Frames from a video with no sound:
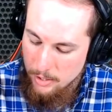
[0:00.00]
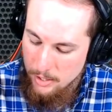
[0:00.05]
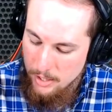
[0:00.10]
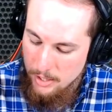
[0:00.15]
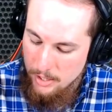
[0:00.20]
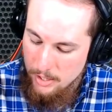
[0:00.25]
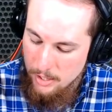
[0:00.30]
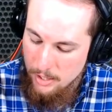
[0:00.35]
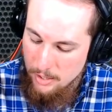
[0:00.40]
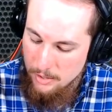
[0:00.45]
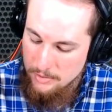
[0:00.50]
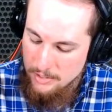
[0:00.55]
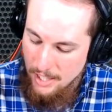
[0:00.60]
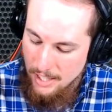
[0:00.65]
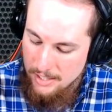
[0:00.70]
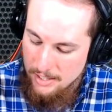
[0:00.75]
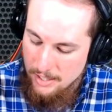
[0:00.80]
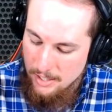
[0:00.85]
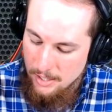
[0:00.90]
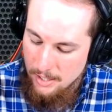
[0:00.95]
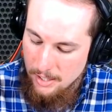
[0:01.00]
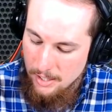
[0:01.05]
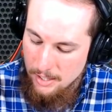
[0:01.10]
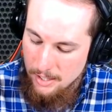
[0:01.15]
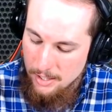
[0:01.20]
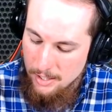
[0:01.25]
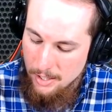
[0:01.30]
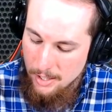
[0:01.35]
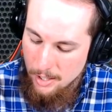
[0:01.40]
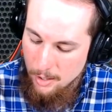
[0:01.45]
that Yaniv's
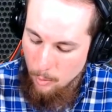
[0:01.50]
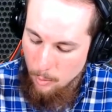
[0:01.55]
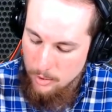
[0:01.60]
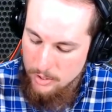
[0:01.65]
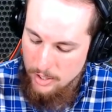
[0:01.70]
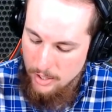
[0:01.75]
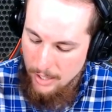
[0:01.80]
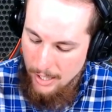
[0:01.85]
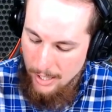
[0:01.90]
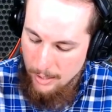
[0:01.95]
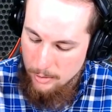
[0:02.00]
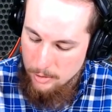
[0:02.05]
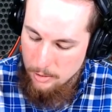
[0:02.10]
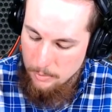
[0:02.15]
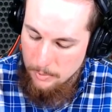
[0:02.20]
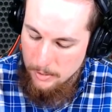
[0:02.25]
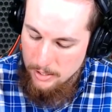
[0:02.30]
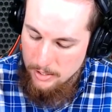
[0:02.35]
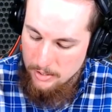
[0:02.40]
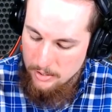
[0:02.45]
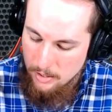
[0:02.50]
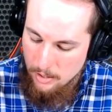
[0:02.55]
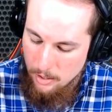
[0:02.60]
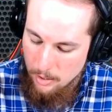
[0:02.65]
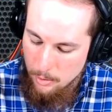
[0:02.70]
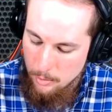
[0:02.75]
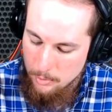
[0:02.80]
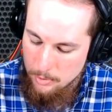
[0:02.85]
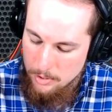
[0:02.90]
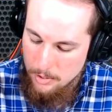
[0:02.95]
identity was allowed to be
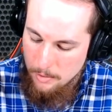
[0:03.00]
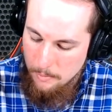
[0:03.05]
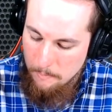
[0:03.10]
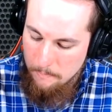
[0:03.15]
disclosed.